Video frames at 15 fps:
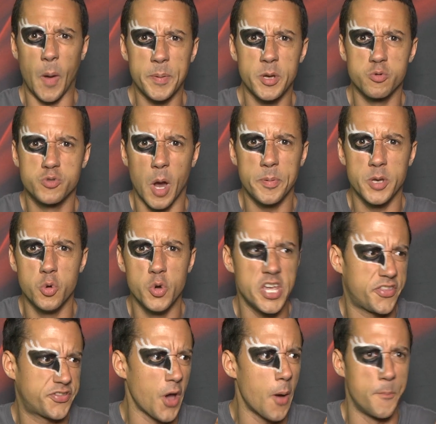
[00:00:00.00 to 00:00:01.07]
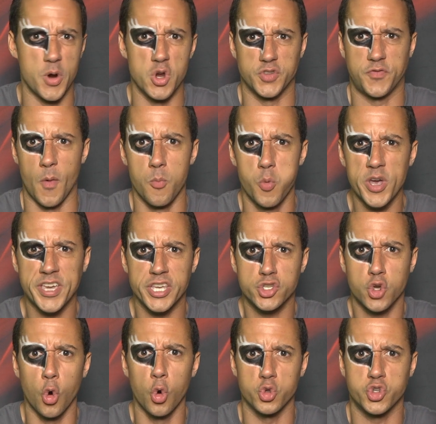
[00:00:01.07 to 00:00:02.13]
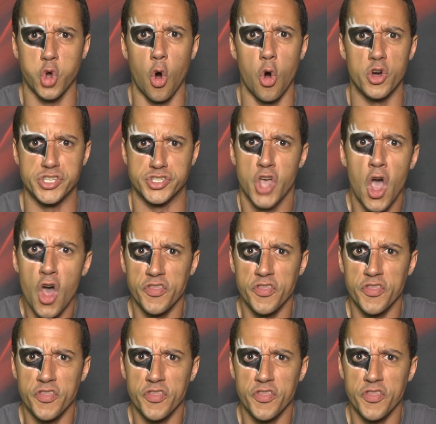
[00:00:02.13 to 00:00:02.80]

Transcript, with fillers: W W E Thumpers from Wicked Cool Toys.